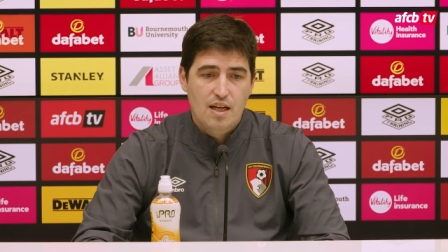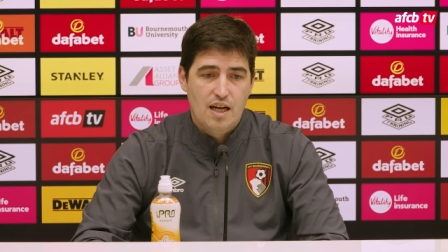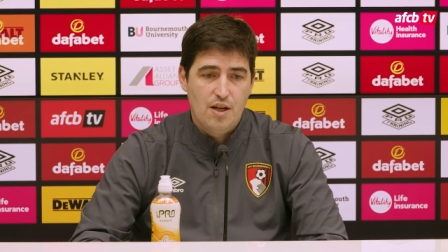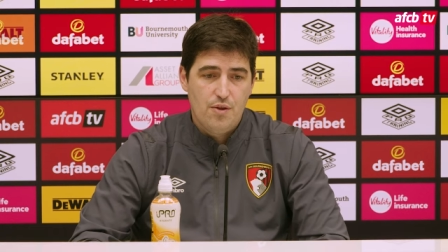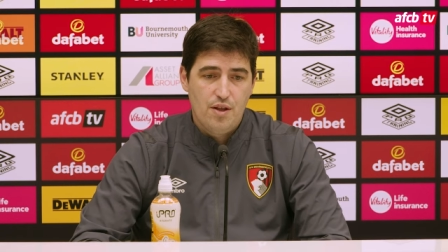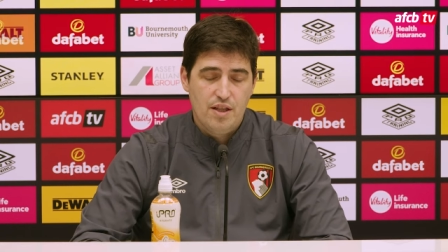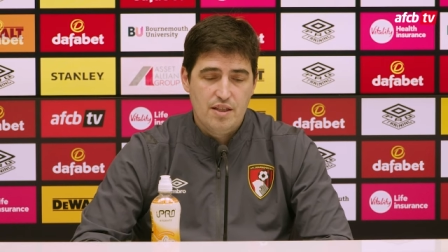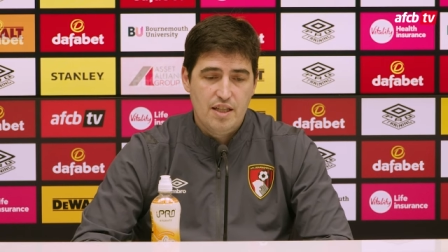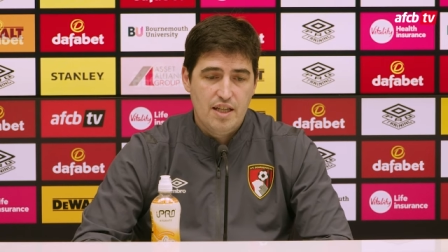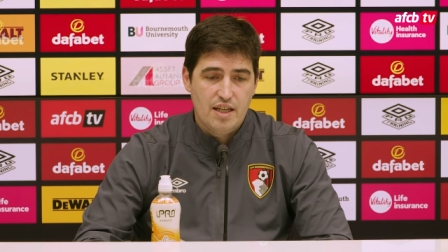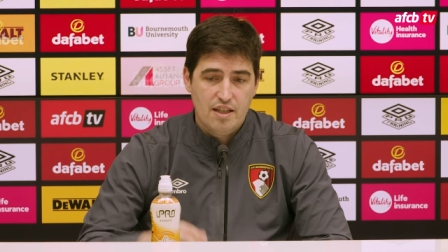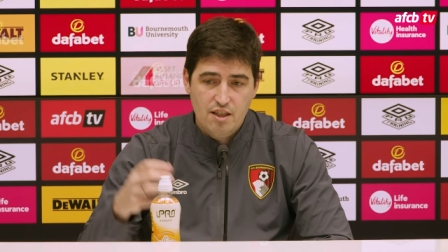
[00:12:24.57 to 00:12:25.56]
I think
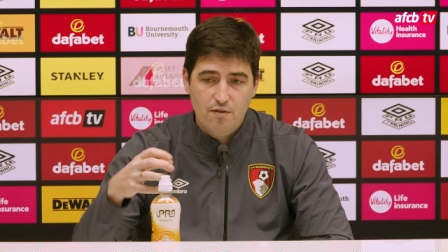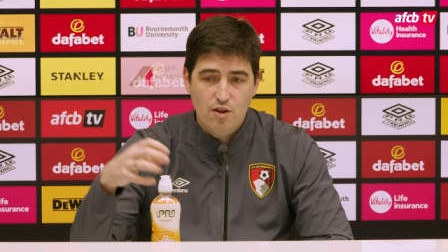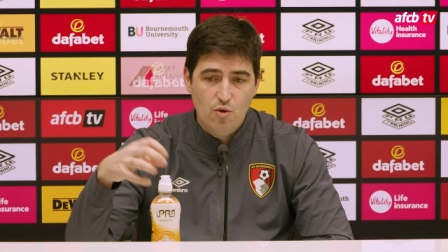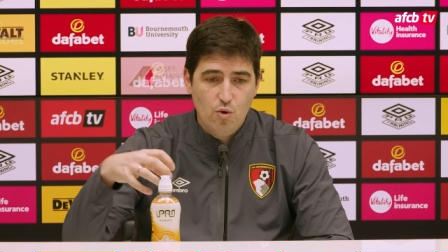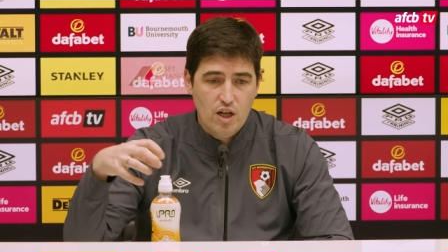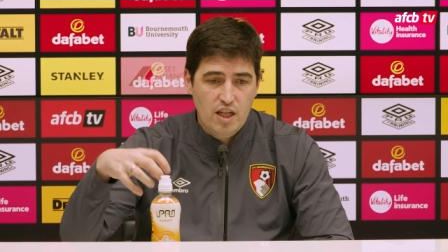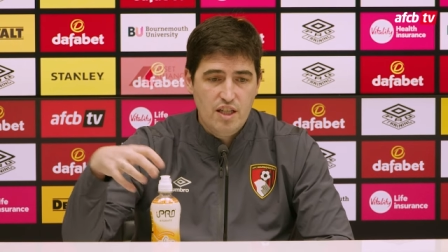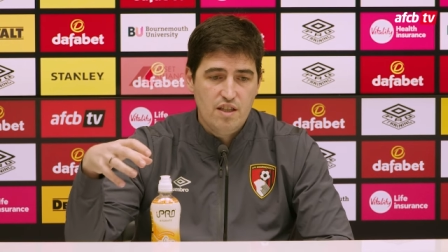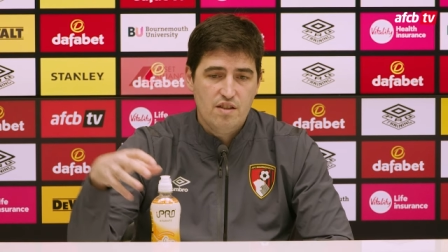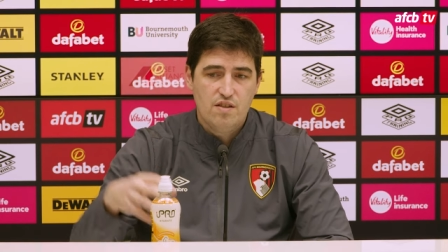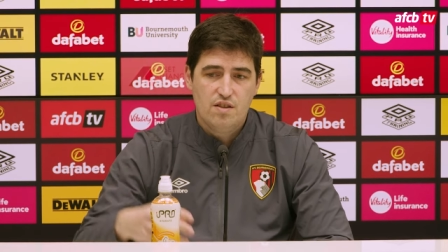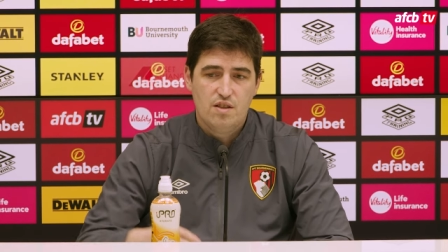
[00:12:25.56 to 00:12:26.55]
they are
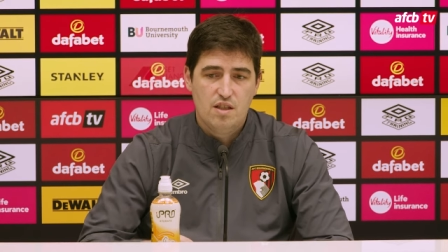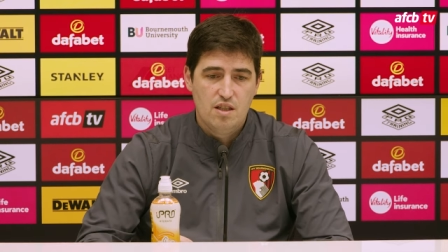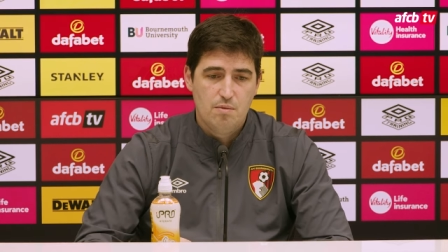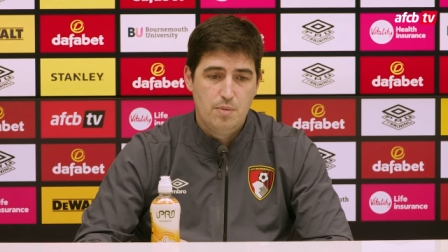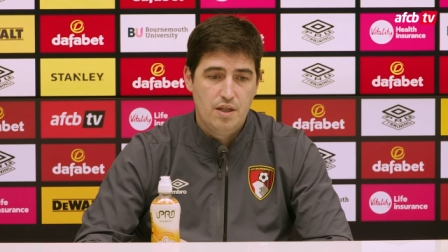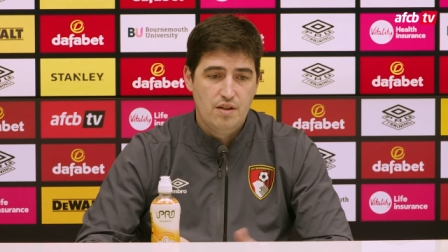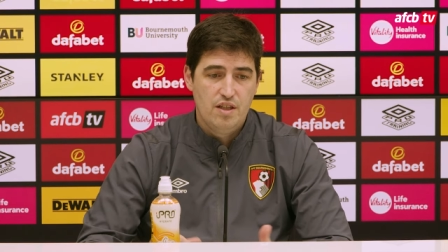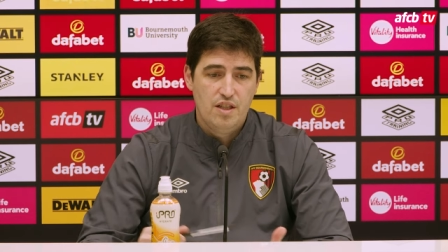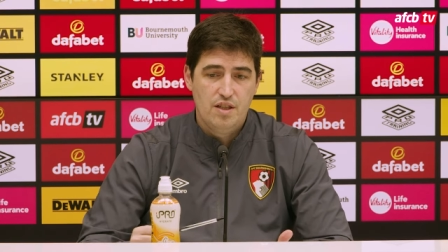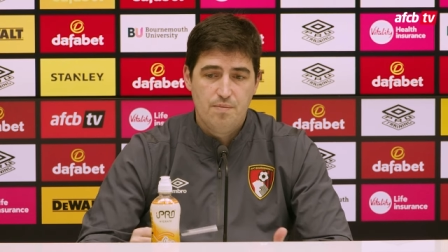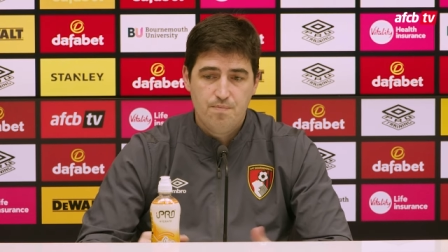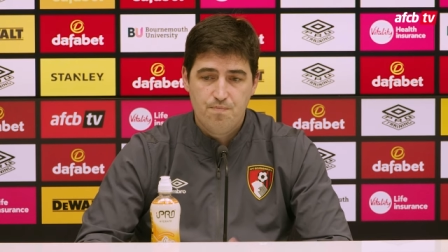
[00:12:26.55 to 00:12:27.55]
individually
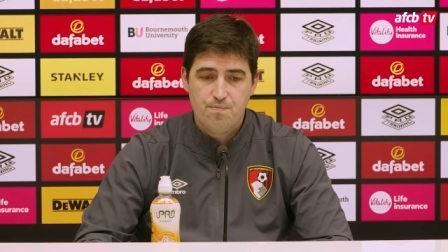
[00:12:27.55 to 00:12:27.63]
very